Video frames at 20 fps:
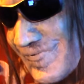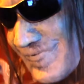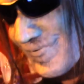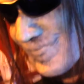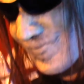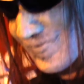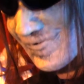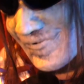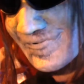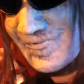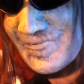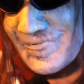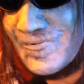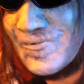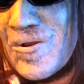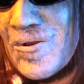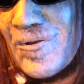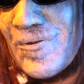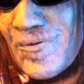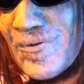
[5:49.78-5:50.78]
typically,
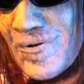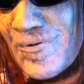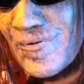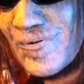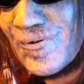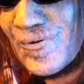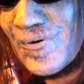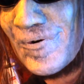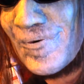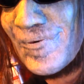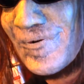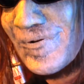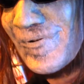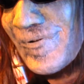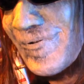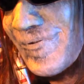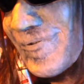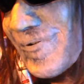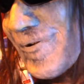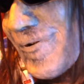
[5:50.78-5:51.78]
if you have a short
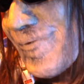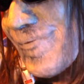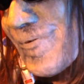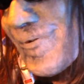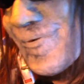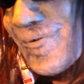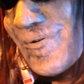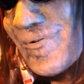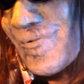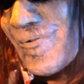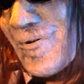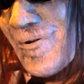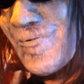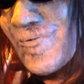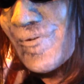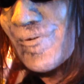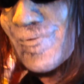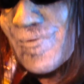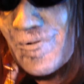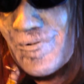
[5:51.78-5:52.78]
window of time, you want to drive
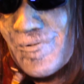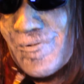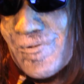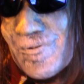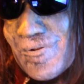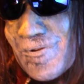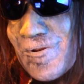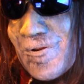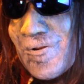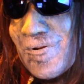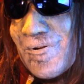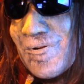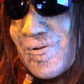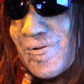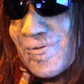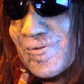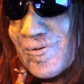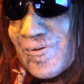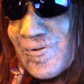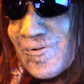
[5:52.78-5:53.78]
as much as you can
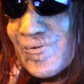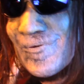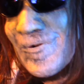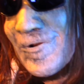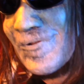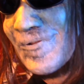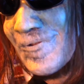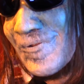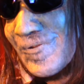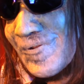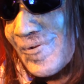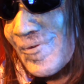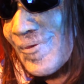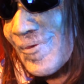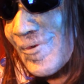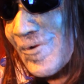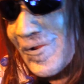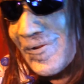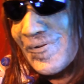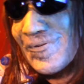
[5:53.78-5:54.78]
initially rather than
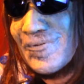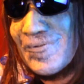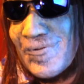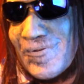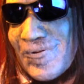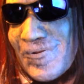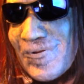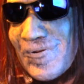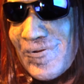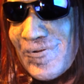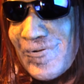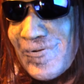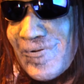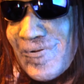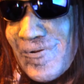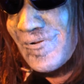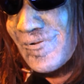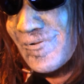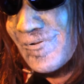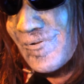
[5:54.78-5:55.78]
race to the end.
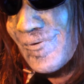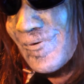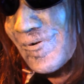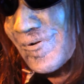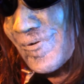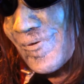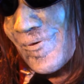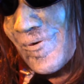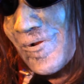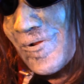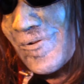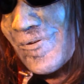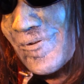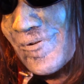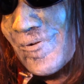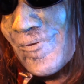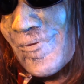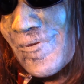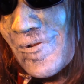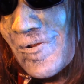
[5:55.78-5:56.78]
You want to race at
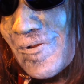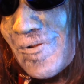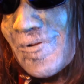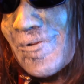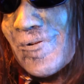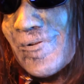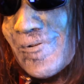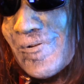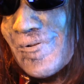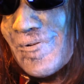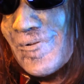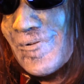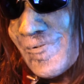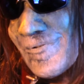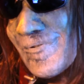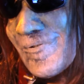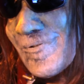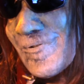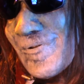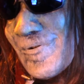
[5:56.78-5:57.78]
the beginning and then
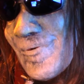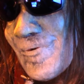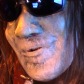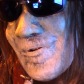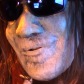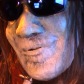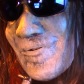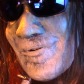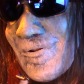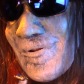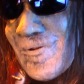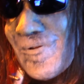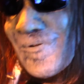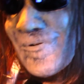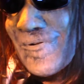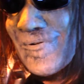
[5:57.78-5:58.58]
see where you stand.